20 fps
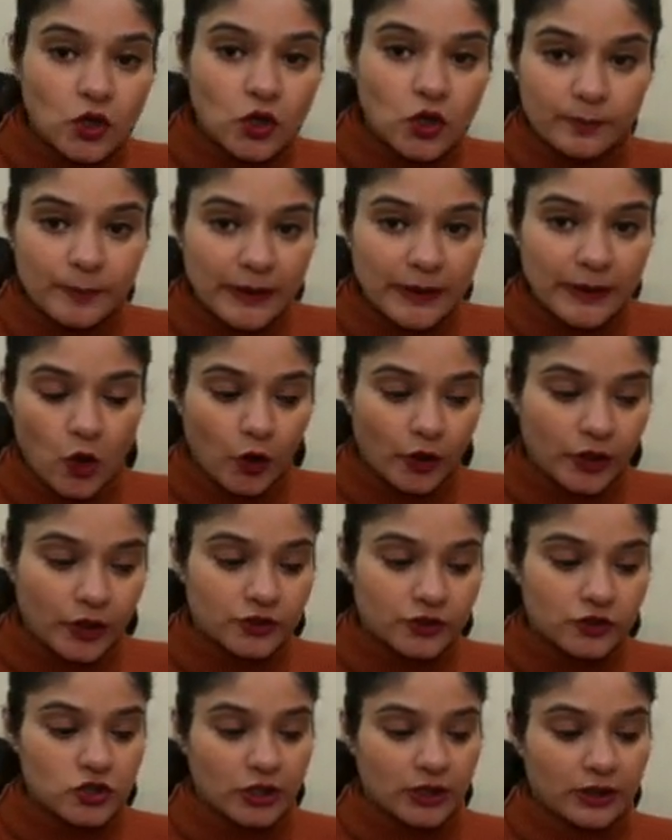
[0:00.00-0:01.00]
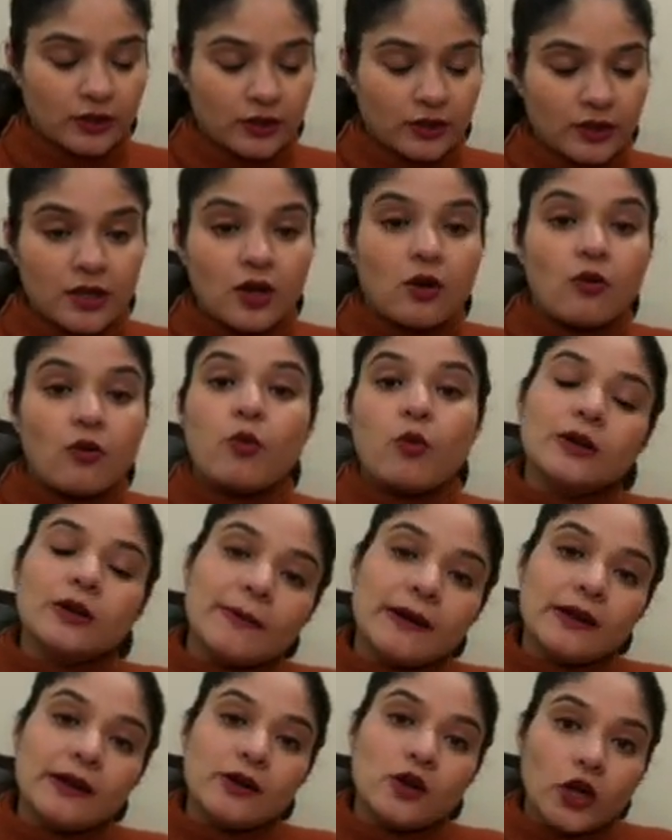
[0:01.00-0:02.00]
my longest chain. What my
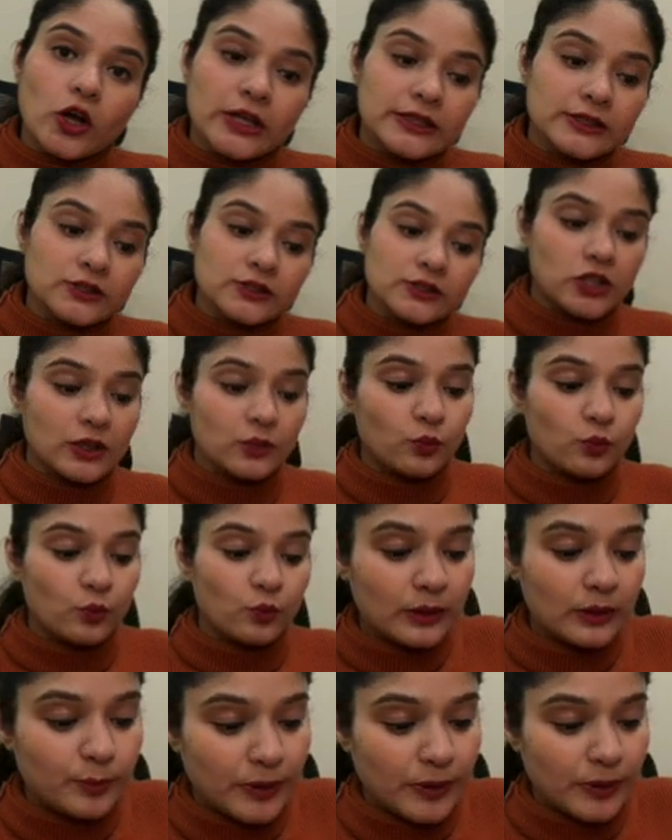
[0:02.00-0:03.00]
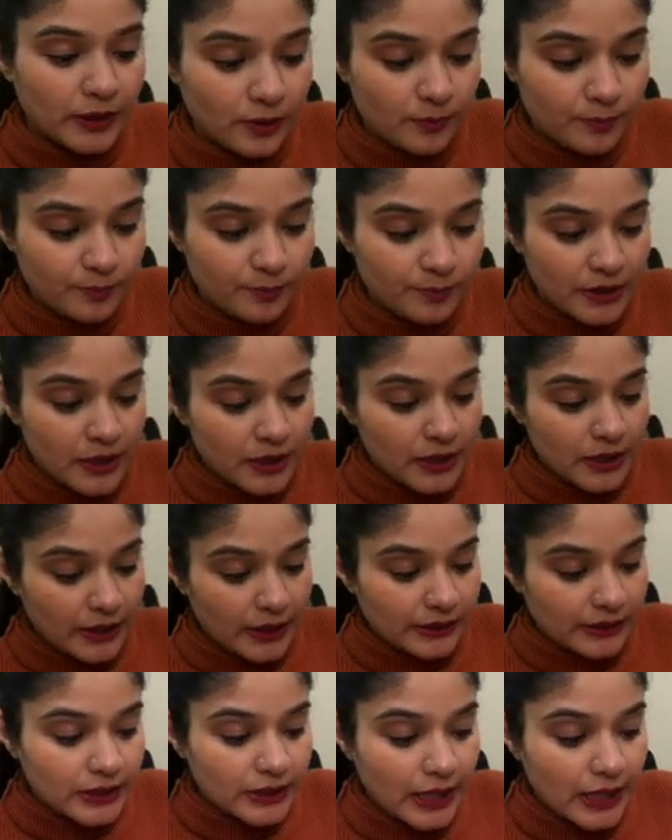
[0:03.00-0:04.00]
longest chain will be, it
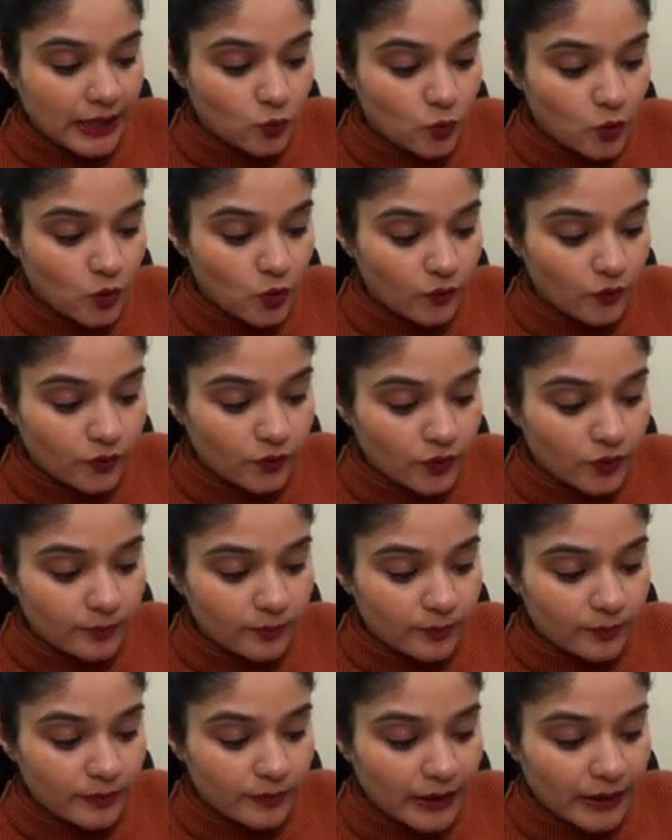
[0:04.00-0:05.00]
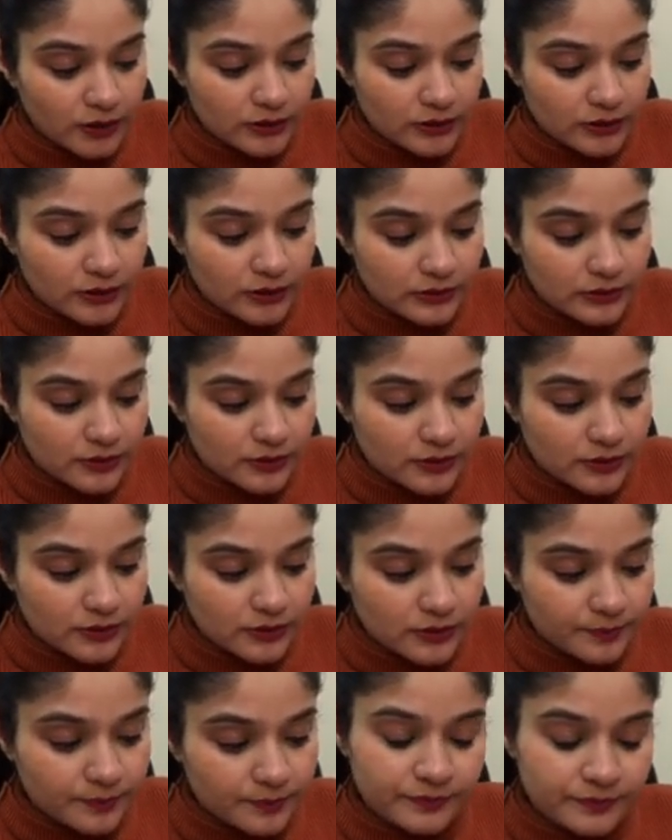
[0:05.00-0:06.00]
can go from like this:
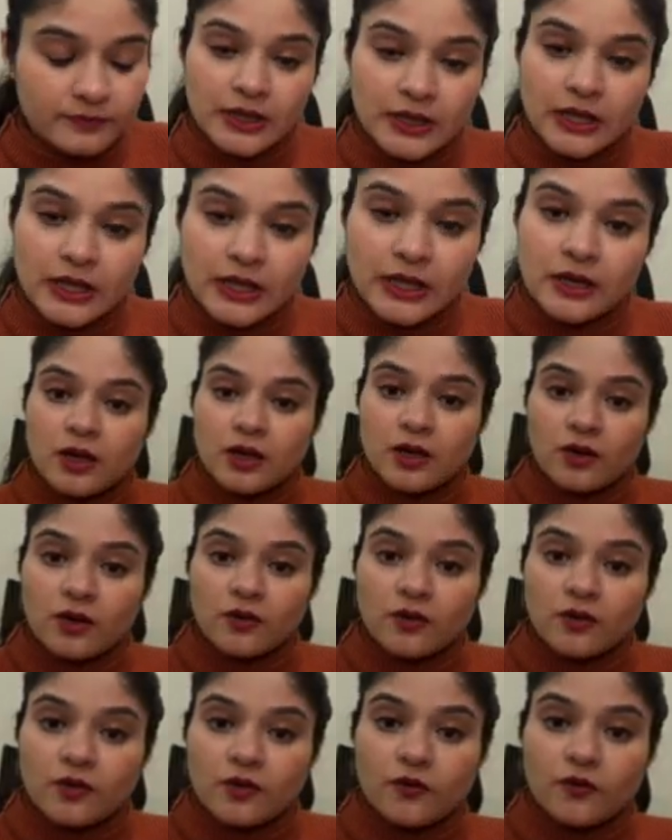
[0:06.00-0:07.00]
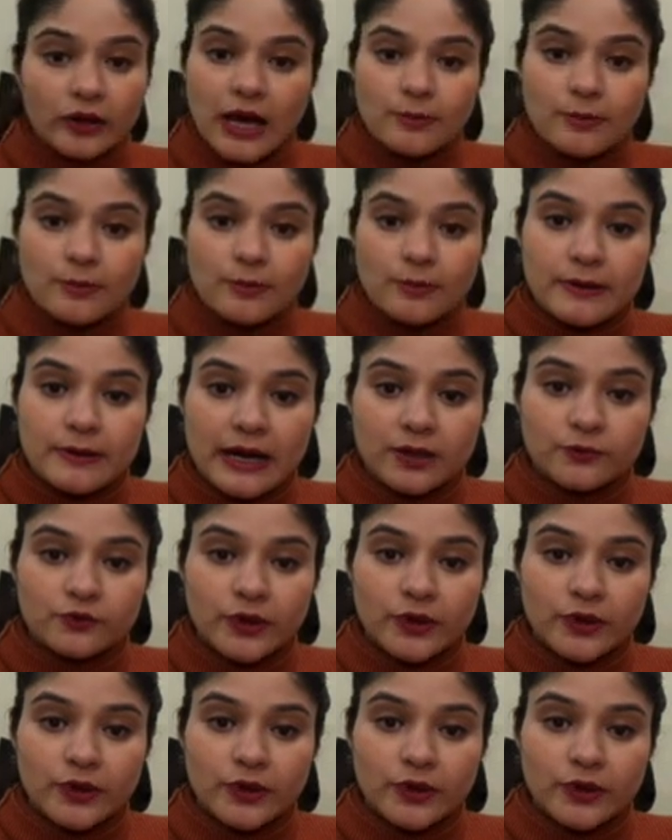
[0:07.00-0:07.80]
4 carbon atoms, 1,